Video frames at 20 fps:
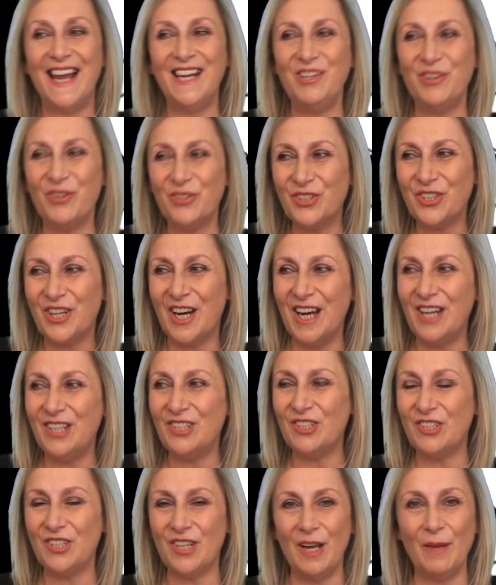your
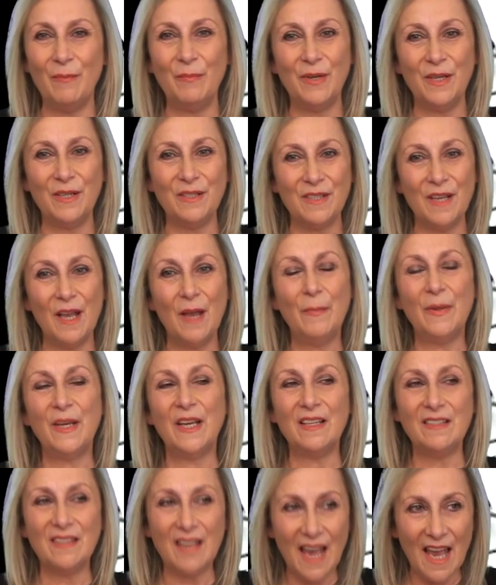change champions,
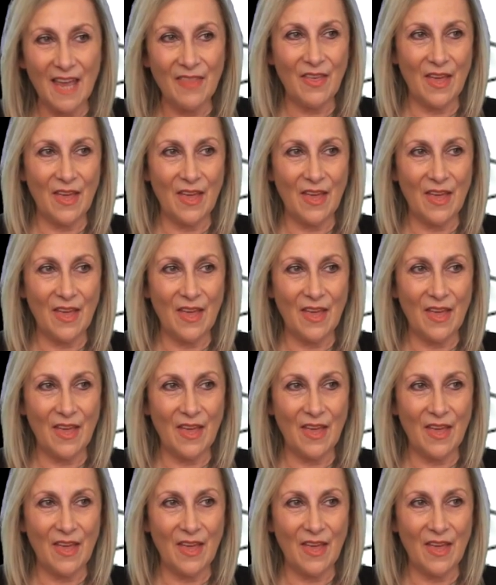because they have